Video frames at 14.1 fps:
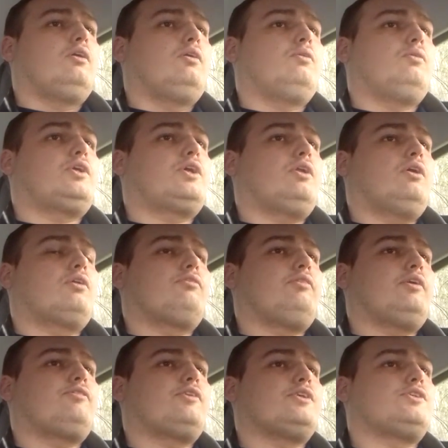which a lot of
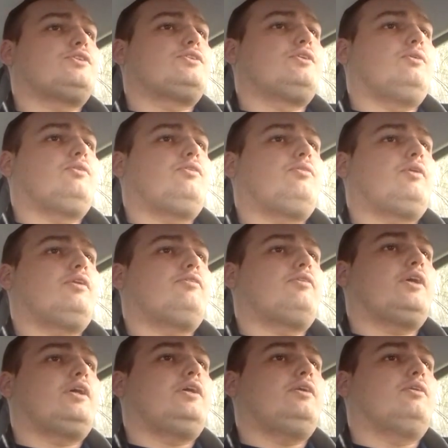leftists don't. Whenever
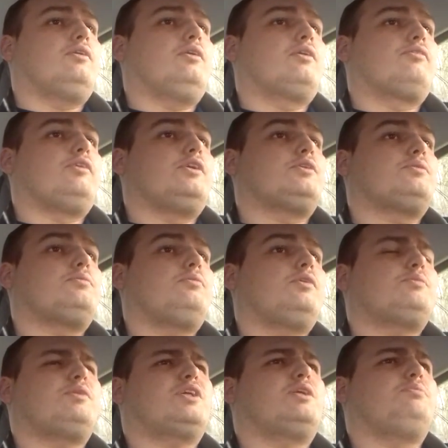I hear a lot of these,
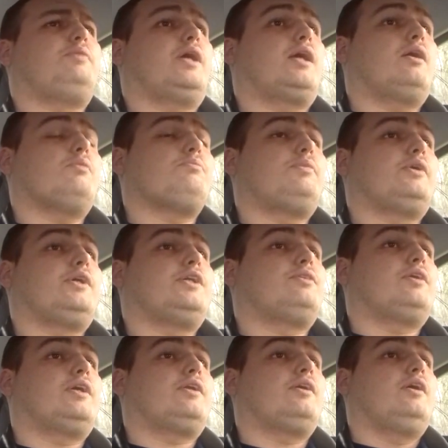especially big companies,
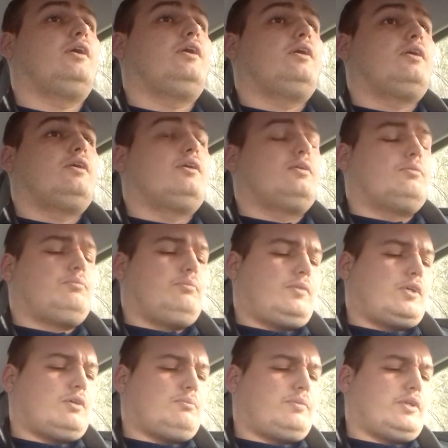right?
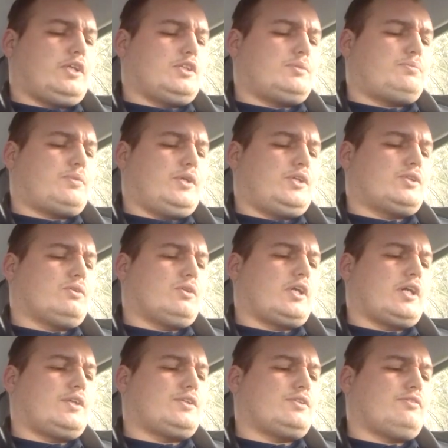Companies preach all
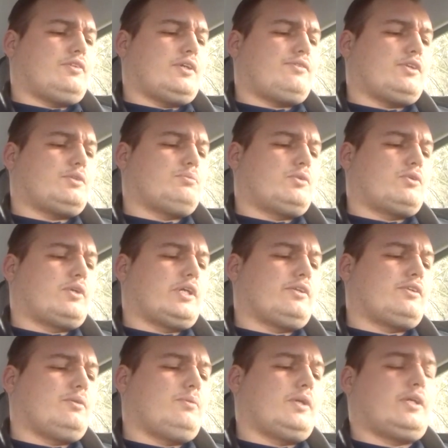kinds of leftist
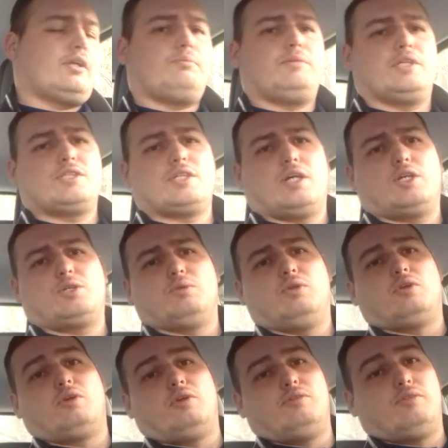morality, whether that be sexual
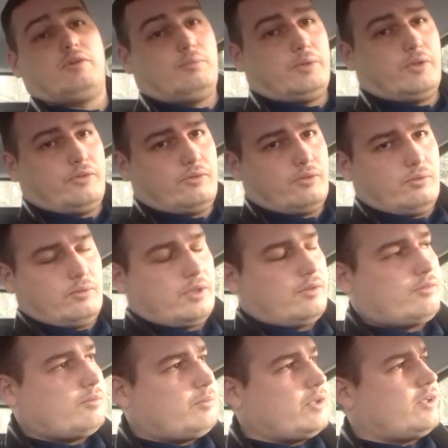or environmental or
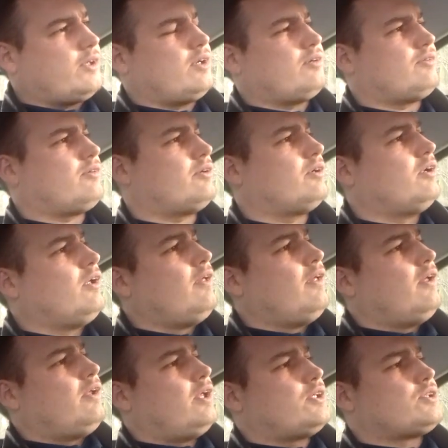whatever, but they never,
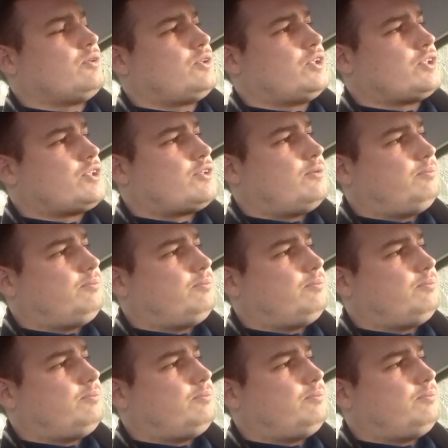that's all just